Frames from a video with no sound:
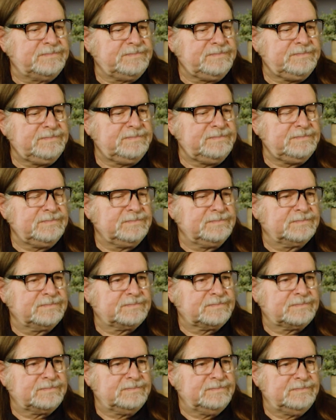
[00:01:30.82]

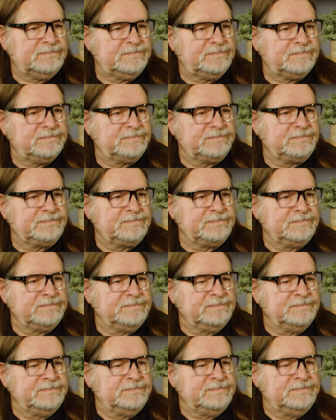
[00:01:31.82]

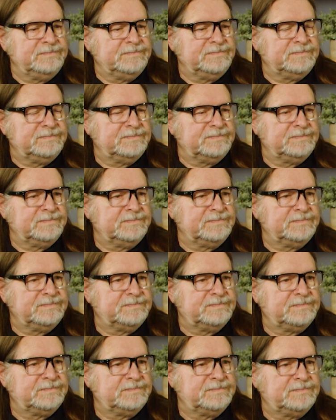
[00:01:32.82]

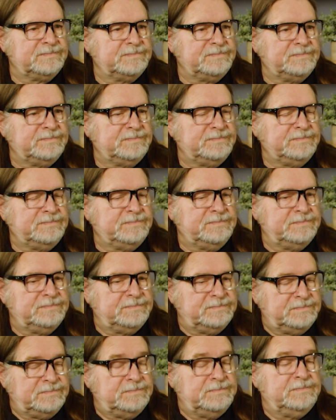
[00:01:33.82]

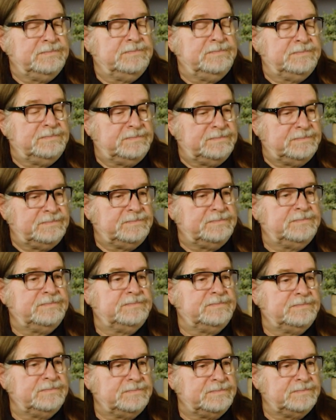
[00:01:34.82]

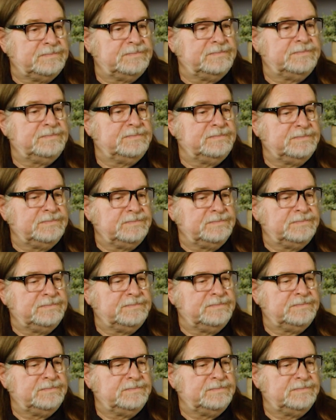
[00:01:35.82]

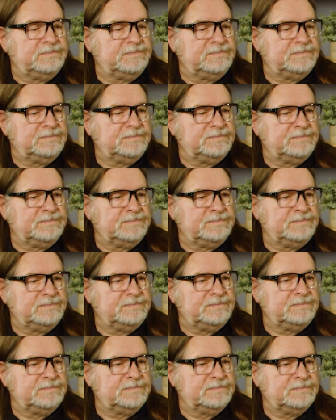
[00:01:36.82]

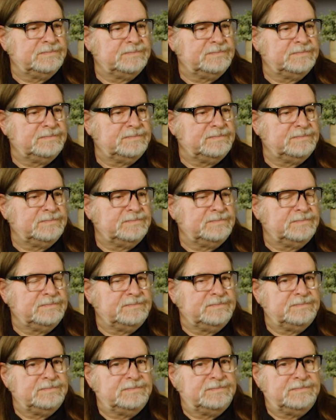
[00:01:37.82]
This person isn't speaking.